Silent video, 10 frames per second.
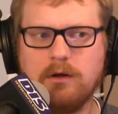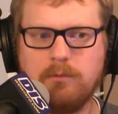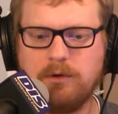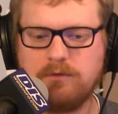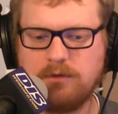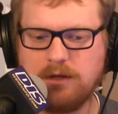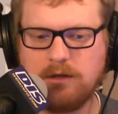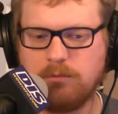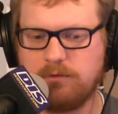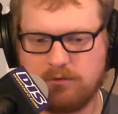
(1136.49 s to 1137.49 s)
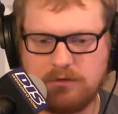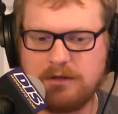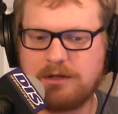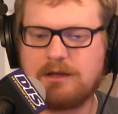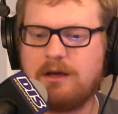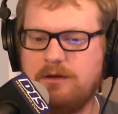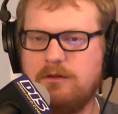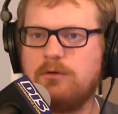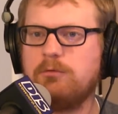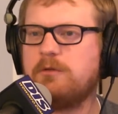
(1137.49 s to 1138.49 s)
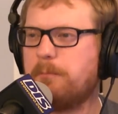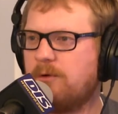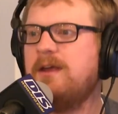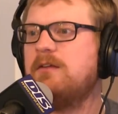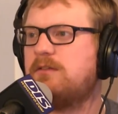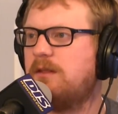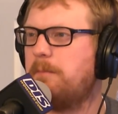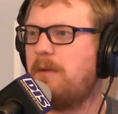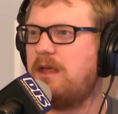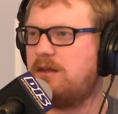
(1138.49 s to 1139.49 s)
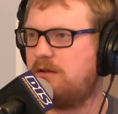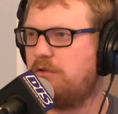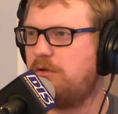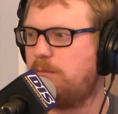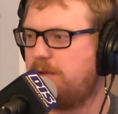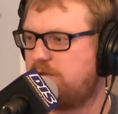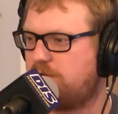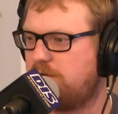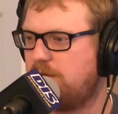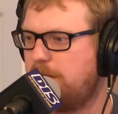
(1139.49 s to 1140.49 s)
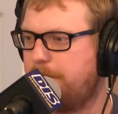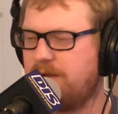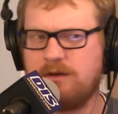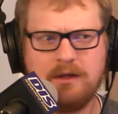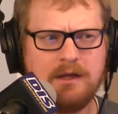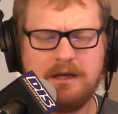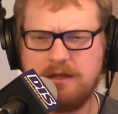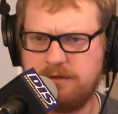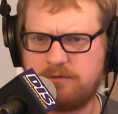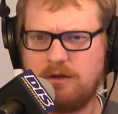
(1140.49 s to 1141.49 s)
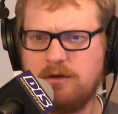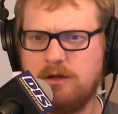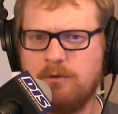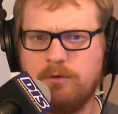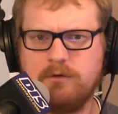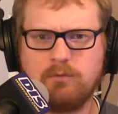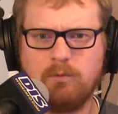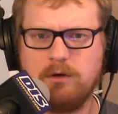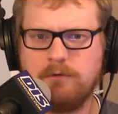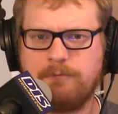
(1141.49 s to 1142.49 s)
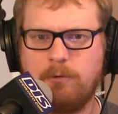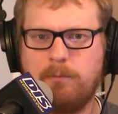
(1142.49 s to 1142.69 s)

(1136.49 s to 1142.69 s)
It was there was a breeze that made it a little bit chilly, but in the sun, it was wonderful.